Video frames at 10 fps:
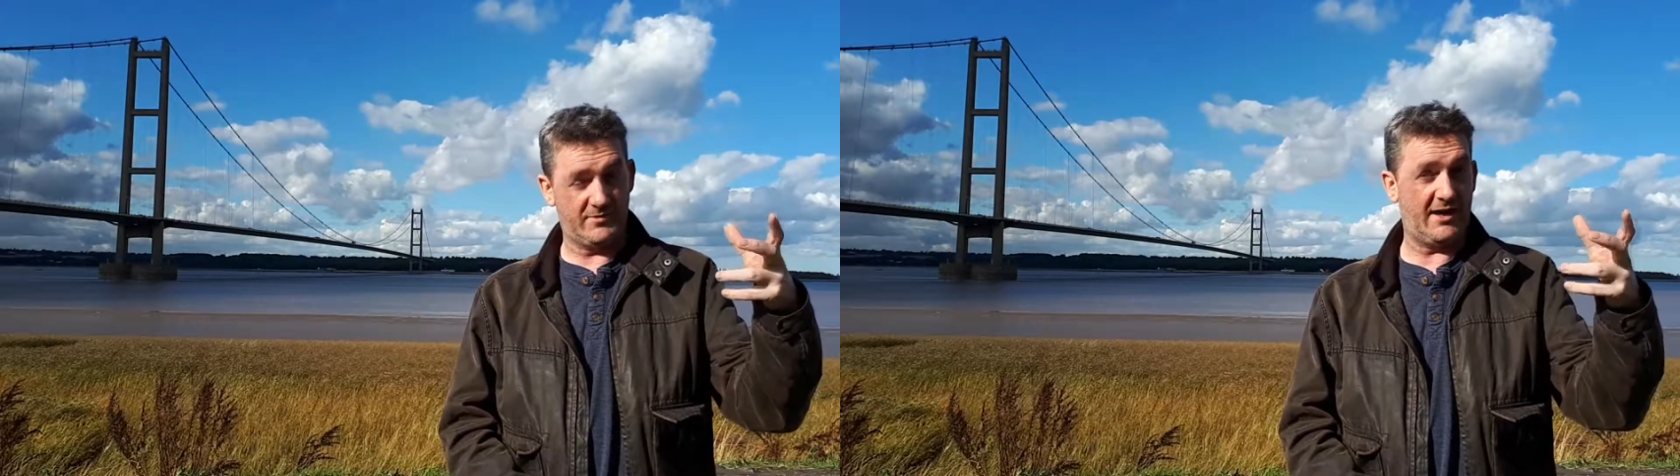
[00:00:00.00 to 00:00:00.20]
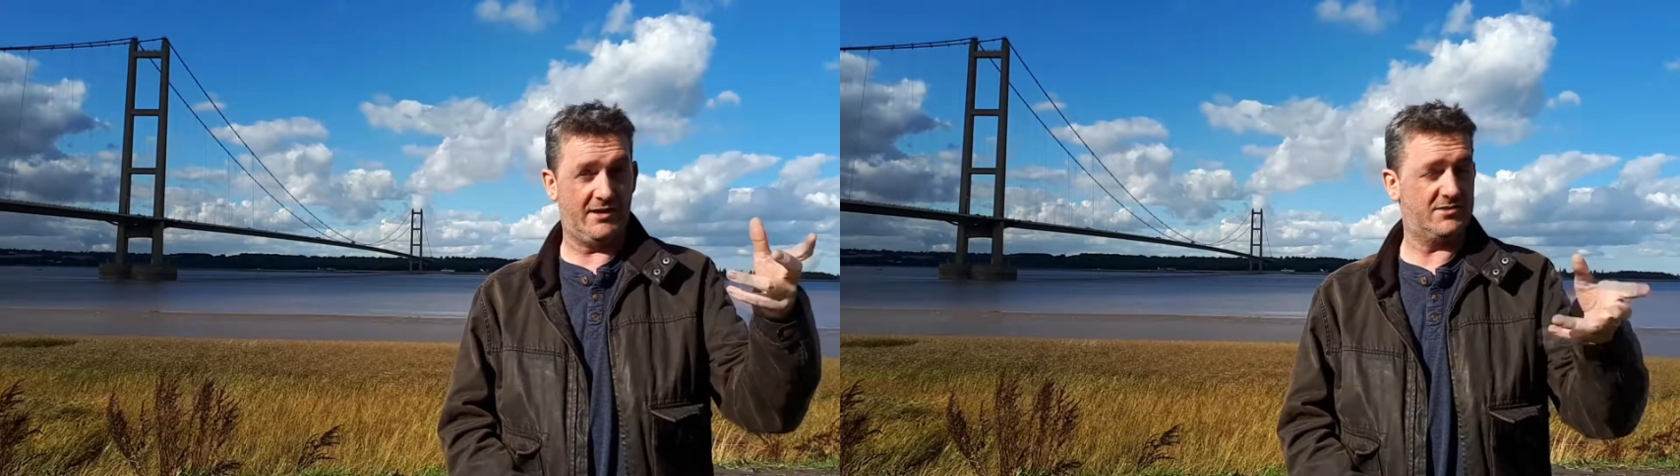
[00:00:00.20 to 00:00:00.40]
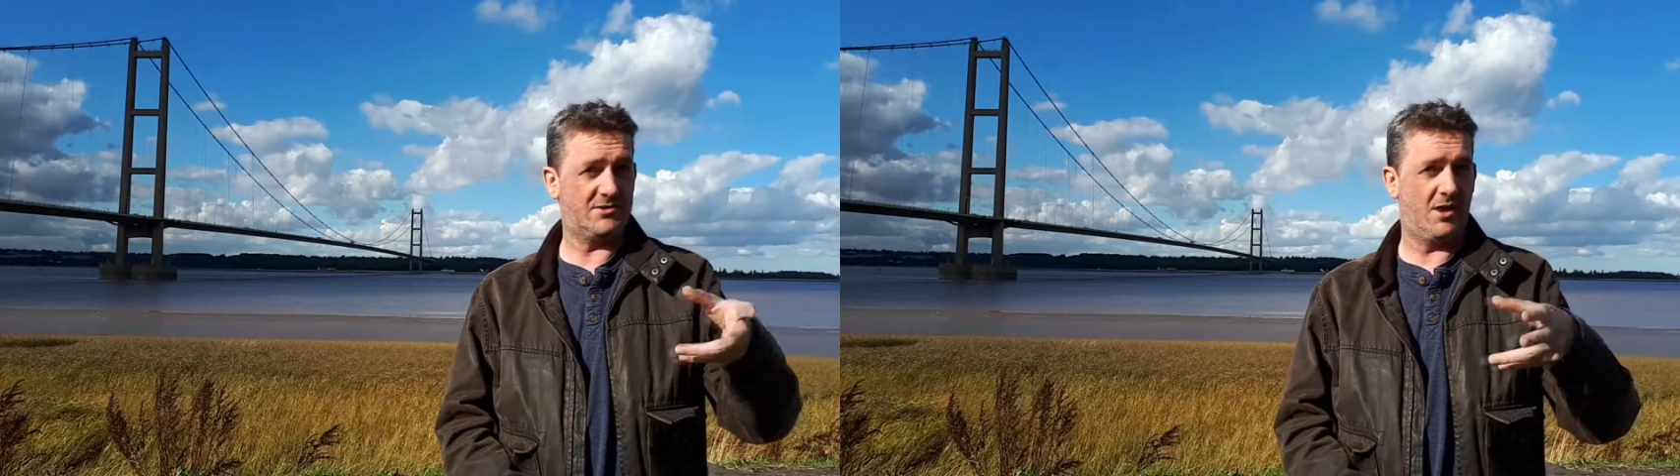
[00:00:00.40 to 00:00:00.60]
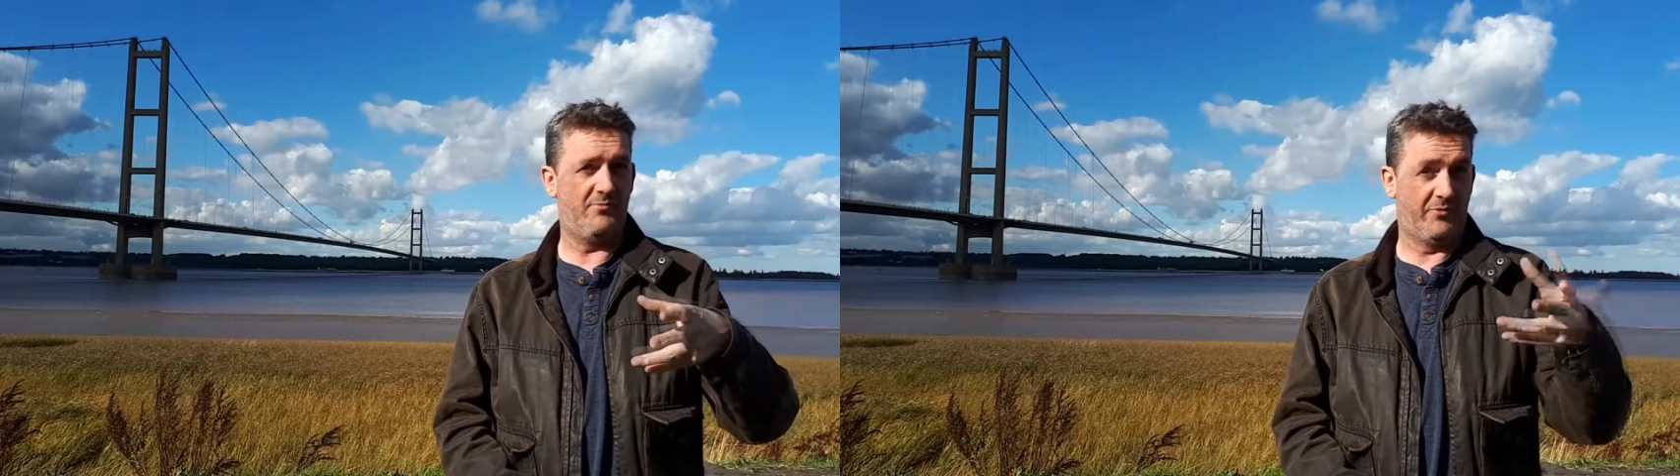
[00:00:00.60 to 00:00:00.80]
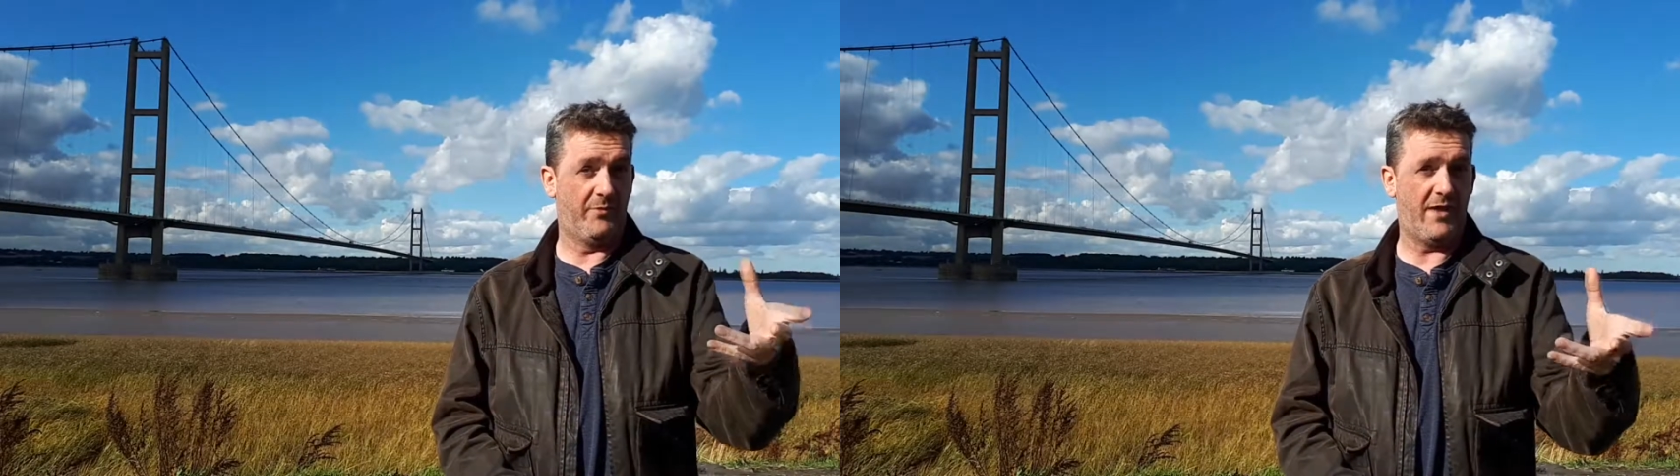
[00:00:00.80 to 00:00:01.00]
hits
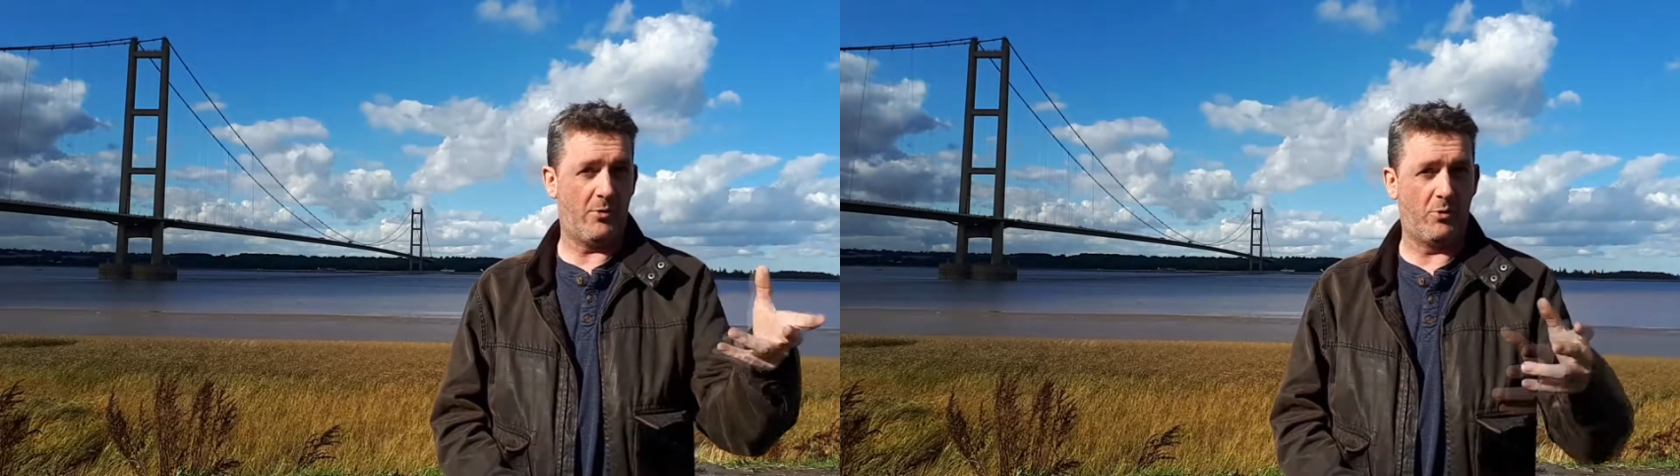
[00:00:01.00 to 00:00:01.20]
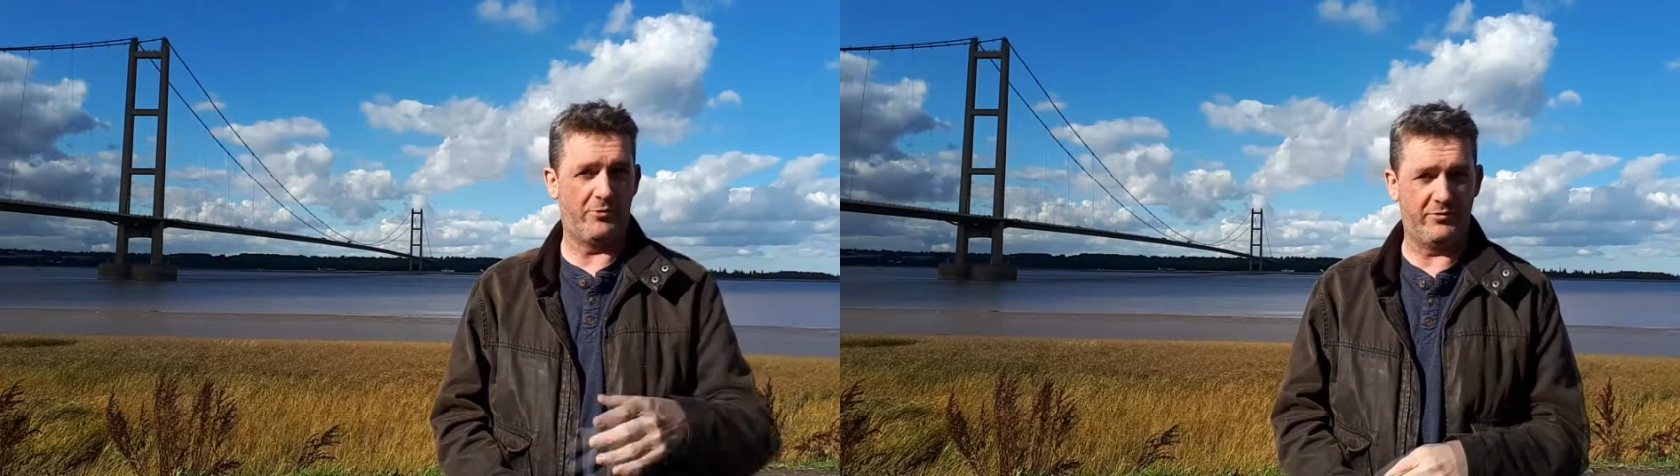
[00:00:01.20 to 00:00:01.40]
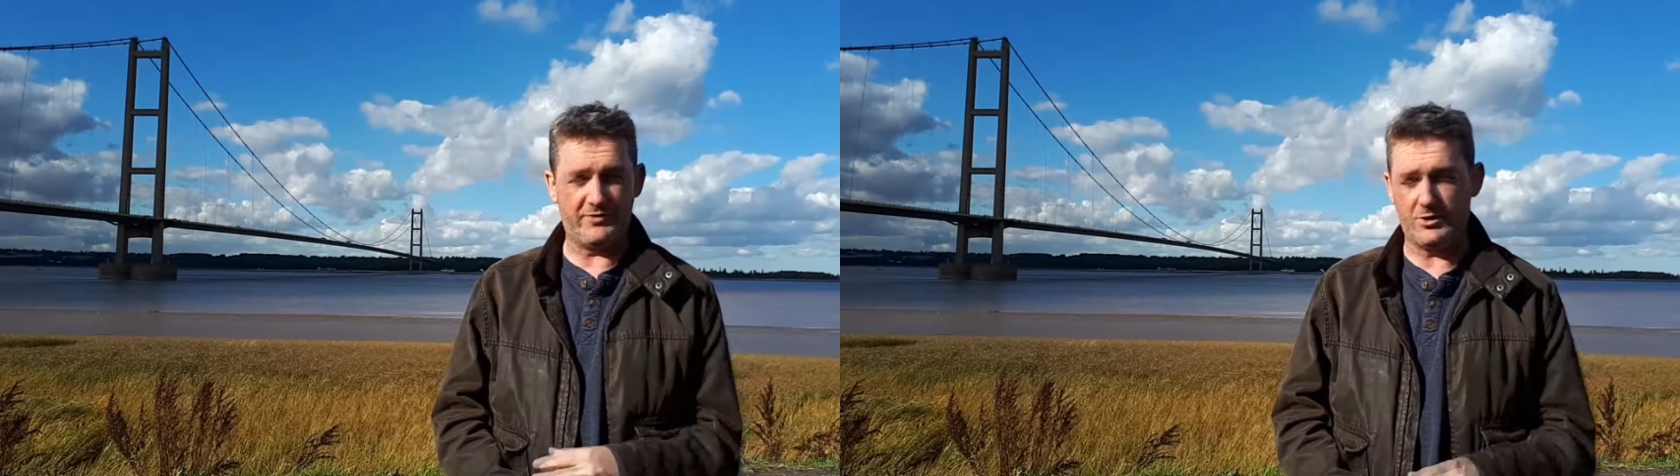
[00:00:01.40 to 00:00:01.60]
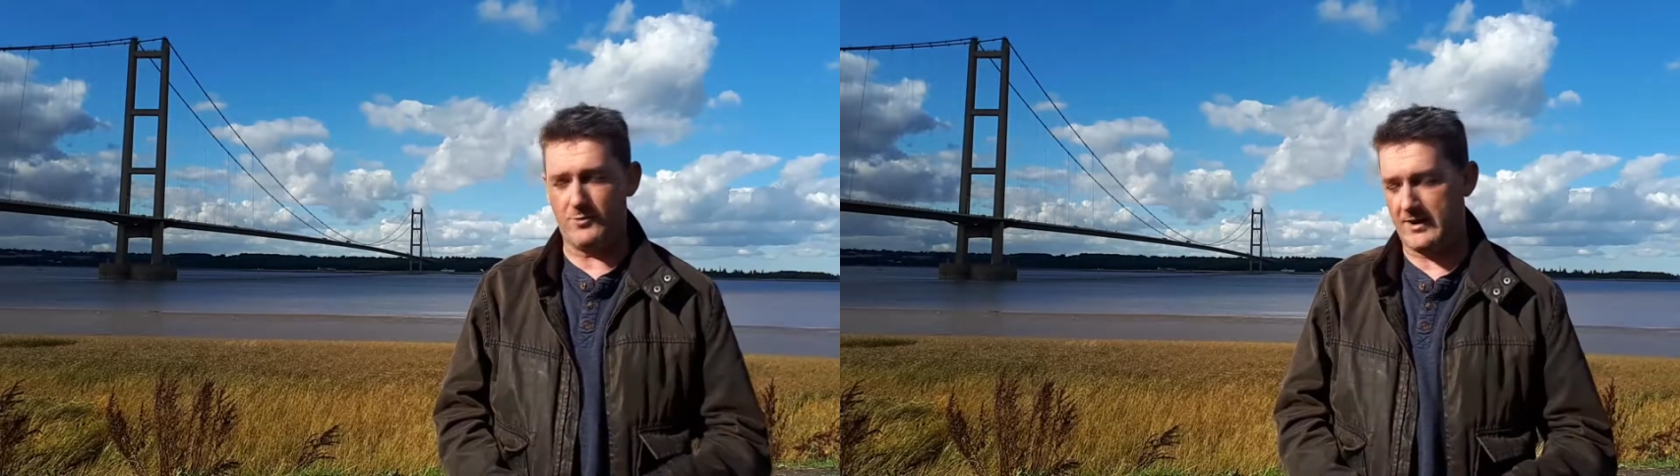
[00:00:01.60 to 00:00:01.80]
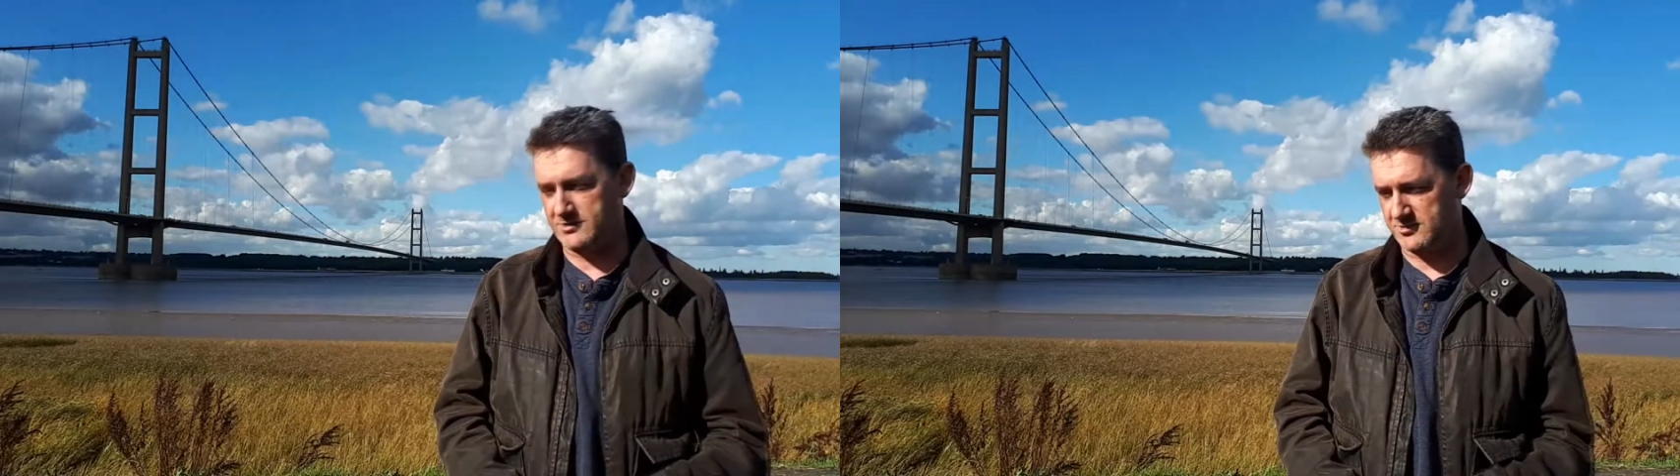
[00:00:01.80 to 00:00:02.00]
come from that one
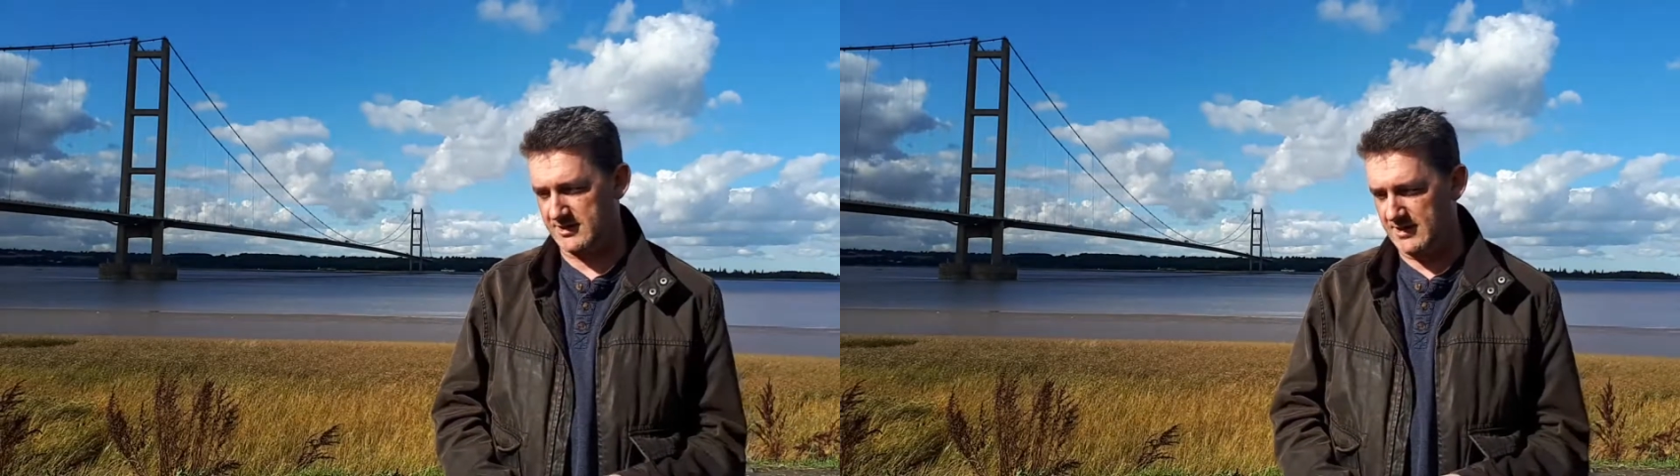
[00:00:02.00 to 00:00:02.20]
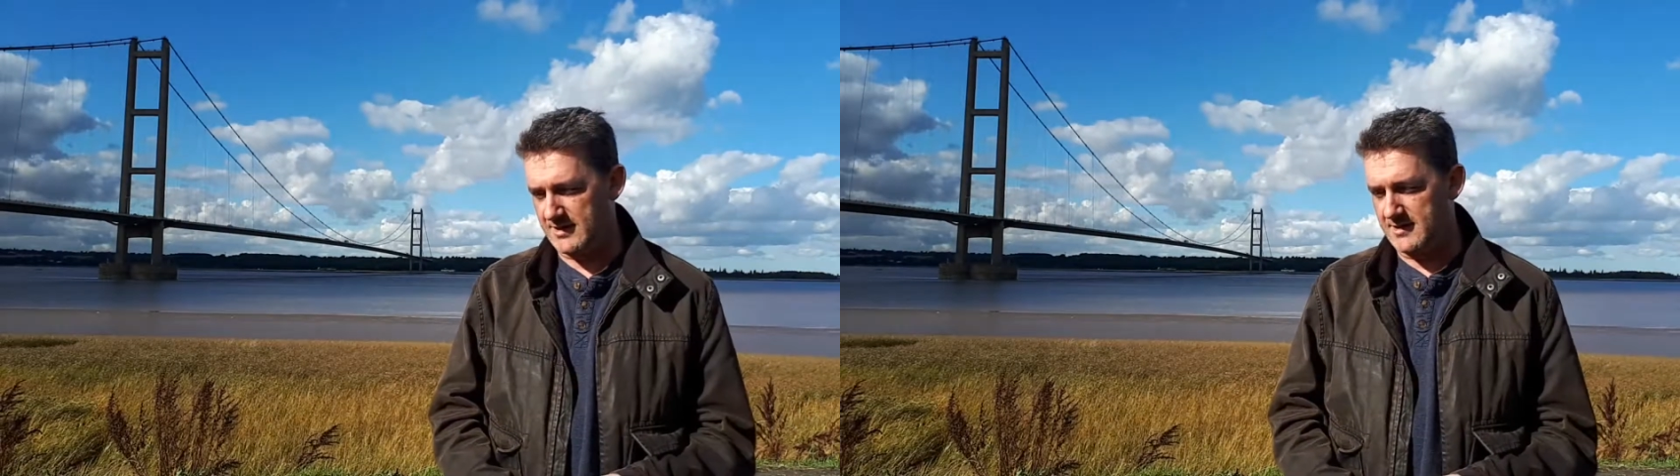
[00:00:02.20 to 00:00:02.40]
review actually,